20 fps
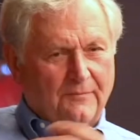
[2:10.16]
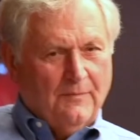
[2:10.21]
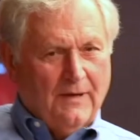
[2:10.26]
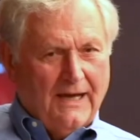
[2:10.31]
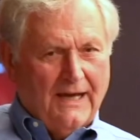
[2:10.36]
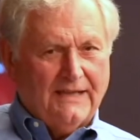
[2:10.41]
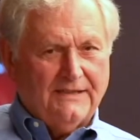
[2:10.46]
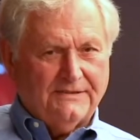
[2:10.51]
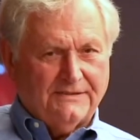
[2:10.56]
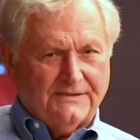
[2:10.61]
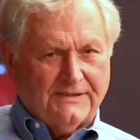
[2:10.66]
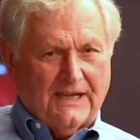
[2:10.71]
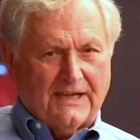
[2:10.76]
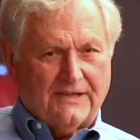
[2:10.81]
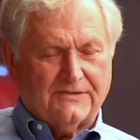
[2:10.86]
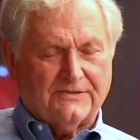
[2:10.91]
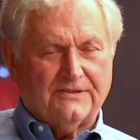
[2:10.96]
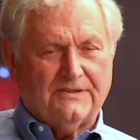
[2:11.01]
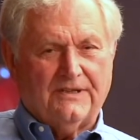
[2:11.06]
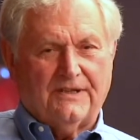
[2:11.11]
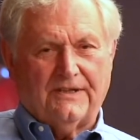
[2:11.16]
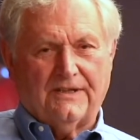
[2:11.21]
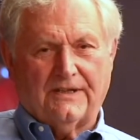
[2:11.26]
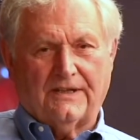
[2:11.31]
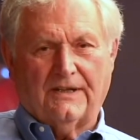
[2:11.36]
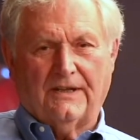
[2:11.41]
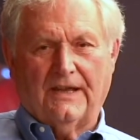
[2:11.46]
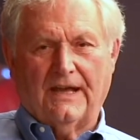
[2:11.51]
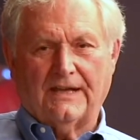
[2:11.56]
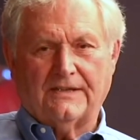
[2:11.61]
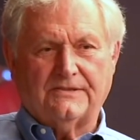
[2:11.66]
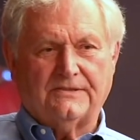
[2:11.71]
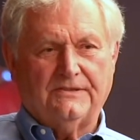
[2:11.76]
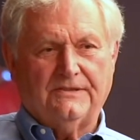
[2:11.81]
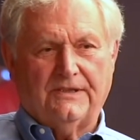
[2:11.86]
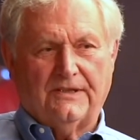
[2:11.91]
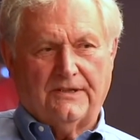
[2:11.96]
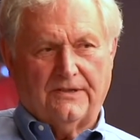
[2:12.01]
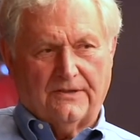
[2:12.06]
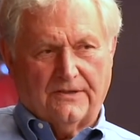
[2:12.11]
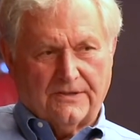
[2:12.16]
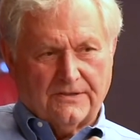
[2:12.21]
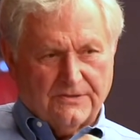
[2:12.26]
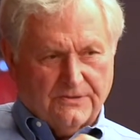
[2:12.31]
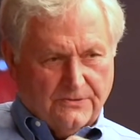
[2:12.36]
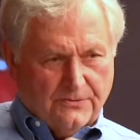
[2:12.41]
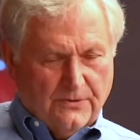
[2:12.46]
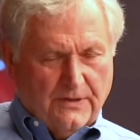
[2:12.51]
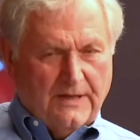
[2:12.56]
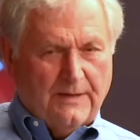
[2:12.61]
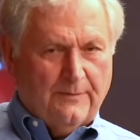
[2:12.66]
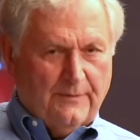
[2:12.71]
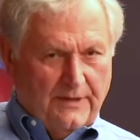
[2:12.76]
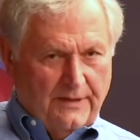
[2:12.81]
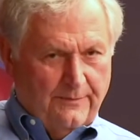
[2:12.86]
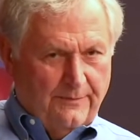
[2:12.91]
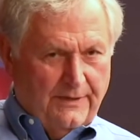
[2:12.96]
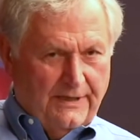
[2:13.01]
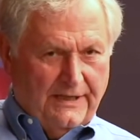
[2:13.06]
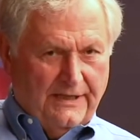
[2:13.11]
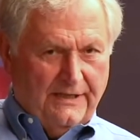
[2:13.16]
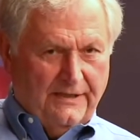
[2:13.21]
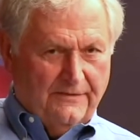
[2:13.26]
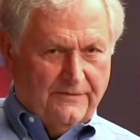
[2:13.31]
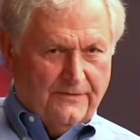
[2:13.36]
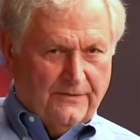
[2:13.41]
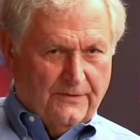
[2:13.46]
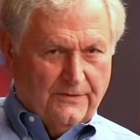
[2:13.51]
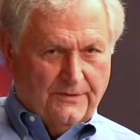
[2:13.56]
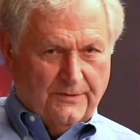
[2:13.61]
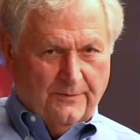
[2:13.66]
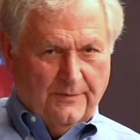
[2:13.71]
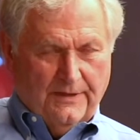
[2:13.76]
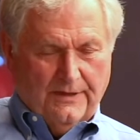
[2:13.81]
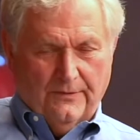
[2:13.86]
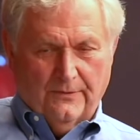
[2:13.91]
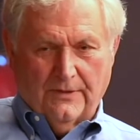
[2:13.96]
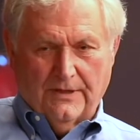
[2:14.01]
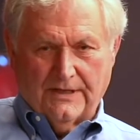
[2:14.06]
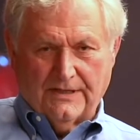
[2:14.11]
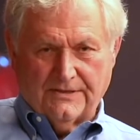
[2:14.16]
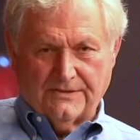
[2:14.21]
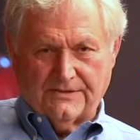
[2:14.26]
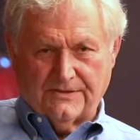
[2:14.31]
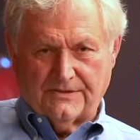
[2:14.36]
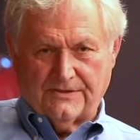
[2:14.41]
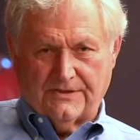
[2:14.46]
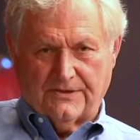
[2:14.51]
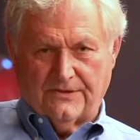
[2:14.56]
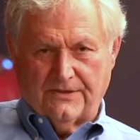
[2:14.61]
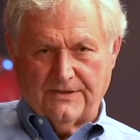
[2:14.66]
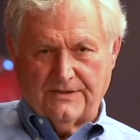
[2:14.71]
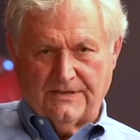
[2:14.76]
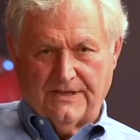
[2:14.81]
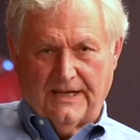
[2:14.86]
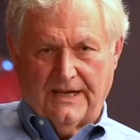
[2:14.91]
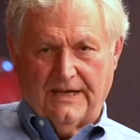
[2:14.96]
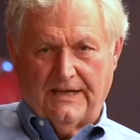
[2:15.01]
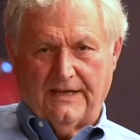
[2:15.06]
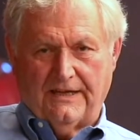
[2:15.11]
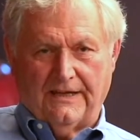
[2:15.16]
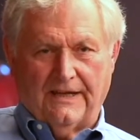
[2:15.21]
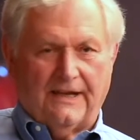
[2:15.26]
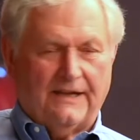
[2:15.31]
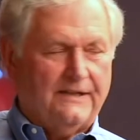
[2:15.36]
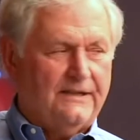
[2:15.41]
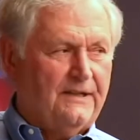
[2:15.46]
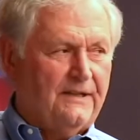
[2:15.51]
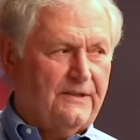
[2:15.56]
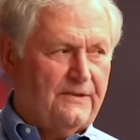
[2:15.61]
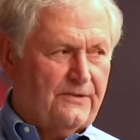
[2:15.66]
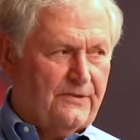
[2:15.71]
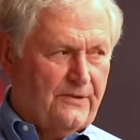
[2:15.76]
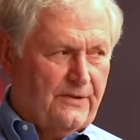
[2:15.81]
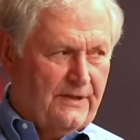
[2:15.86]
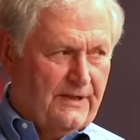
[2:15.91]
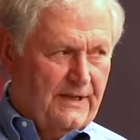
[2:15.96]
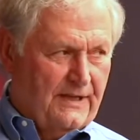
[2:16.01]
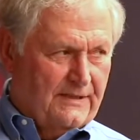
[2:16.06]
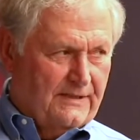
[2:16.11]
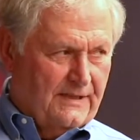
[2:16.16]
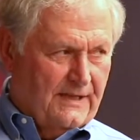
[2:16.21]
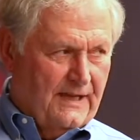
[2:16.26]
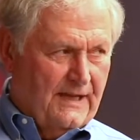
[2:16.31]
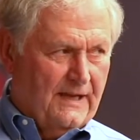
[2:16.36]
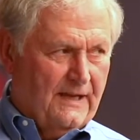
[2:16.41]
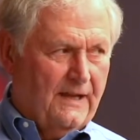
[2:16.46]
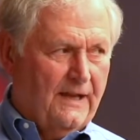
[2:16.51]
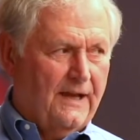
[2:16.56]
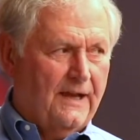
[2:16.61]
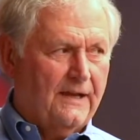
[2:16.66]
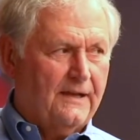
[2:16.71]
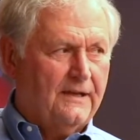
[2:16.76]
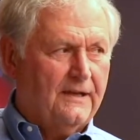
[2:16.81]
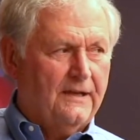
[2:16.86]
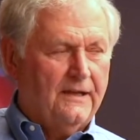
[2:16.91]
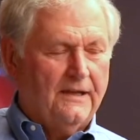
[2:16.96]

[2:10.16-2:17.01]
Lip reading: my section of the collection that are extremely meaningful to me. One is the Series 90 1938 Cadillac,